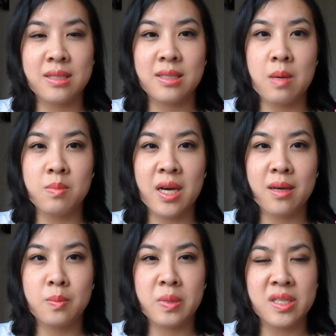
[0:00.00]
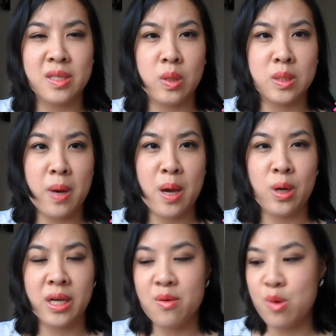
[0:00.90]
like both at the same time,
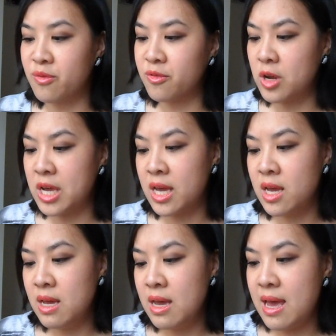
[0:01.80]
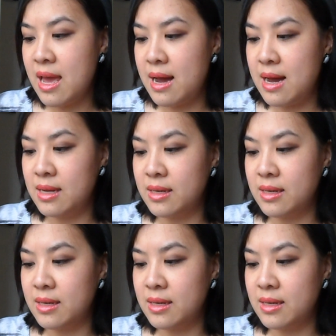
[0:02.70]
because it was buy one get one free,